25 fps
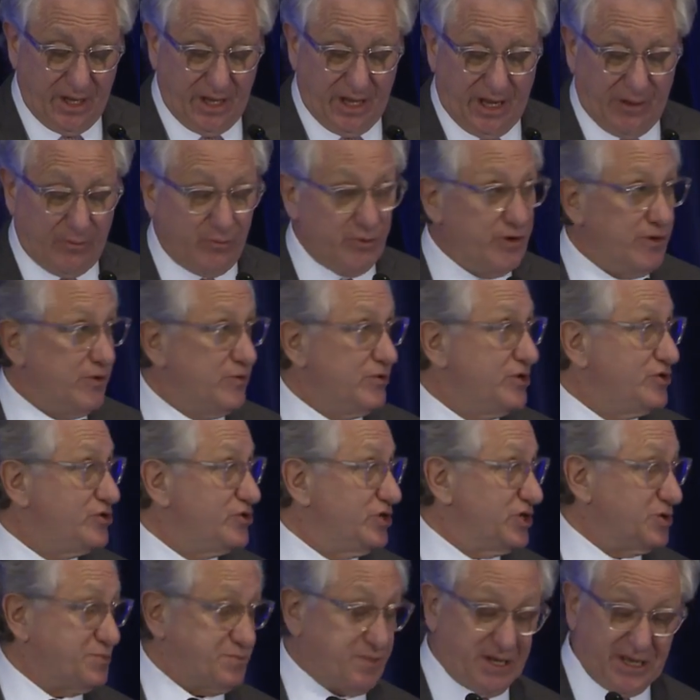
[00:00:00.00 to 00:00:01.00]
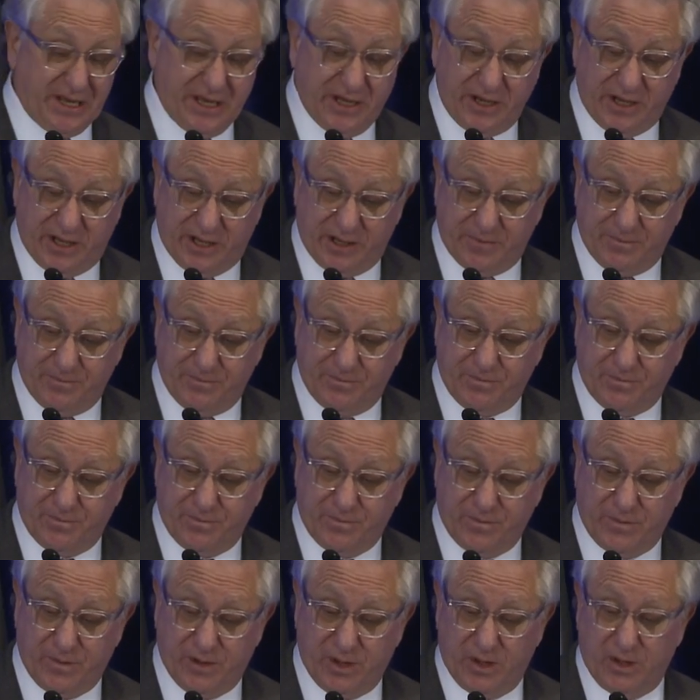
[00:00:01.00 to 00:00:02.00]
And we're only just beginning.
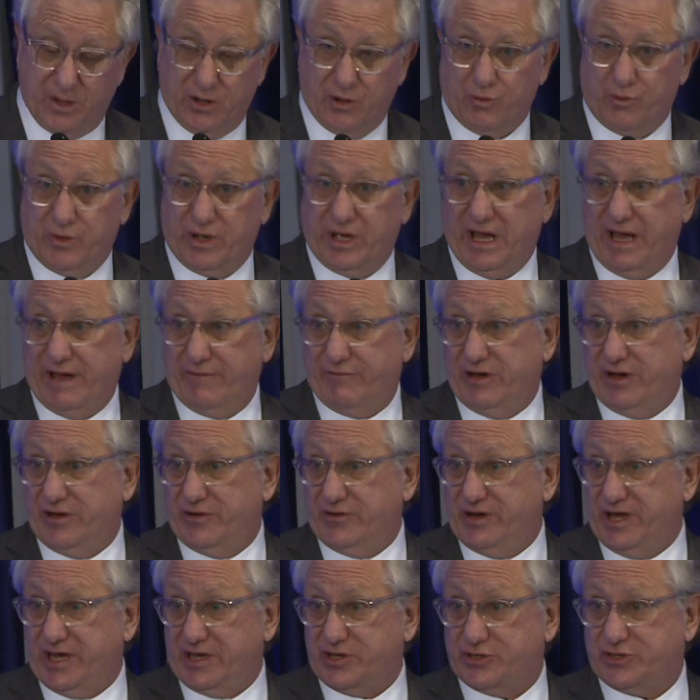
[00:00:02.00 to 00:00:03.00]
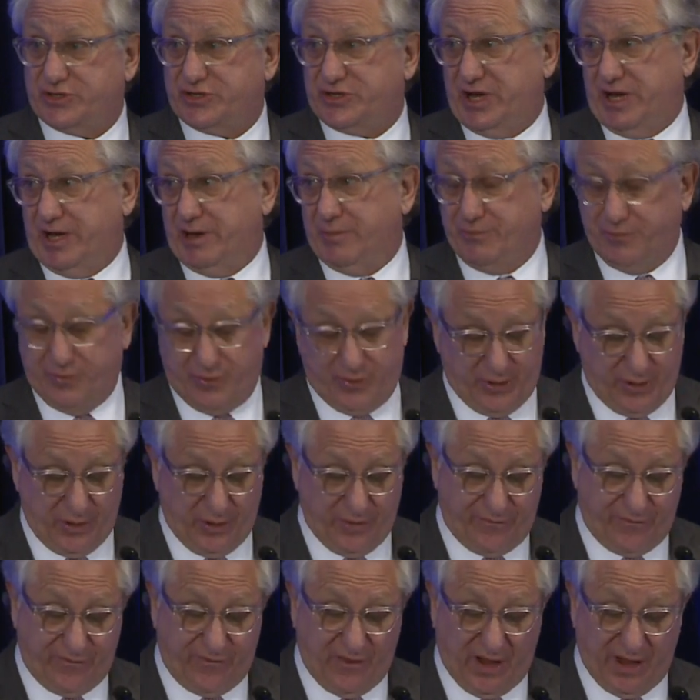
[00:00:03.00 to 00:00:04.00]
We have our next step
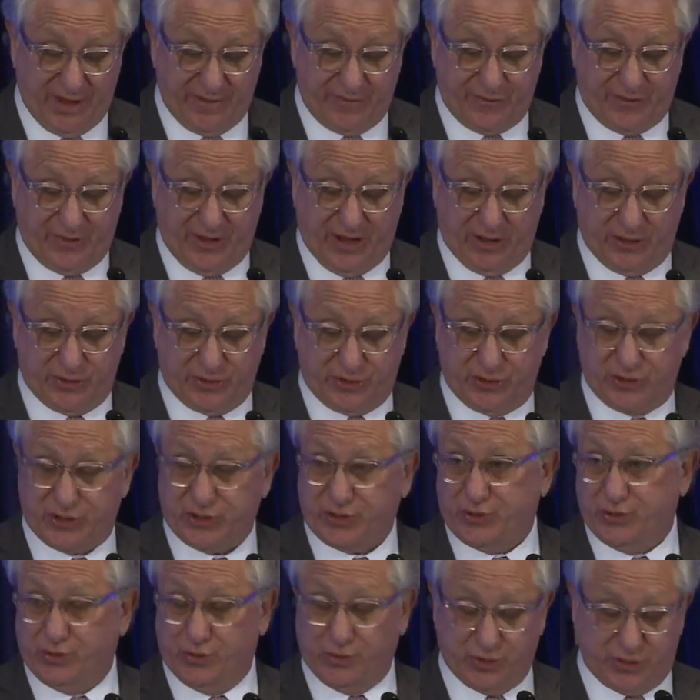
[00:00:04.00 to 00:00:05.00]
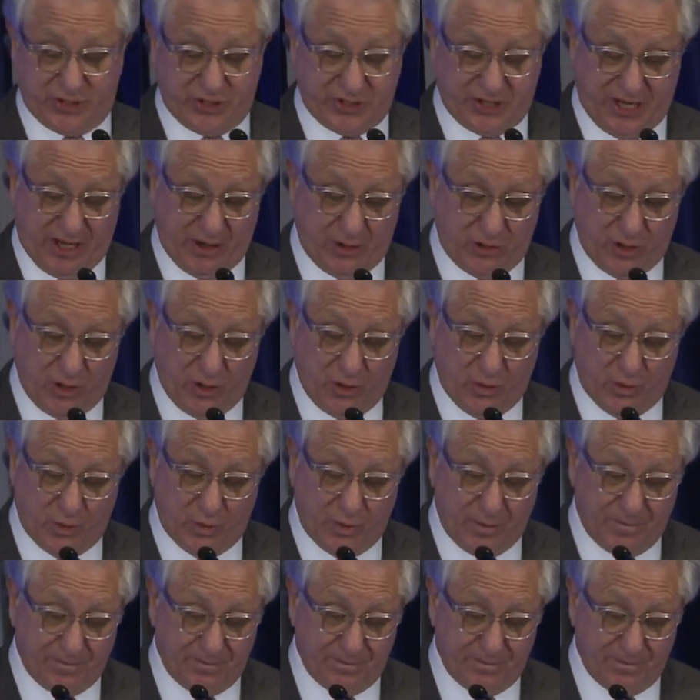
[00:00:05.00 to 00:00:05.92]
of 5,000 schools as our goal.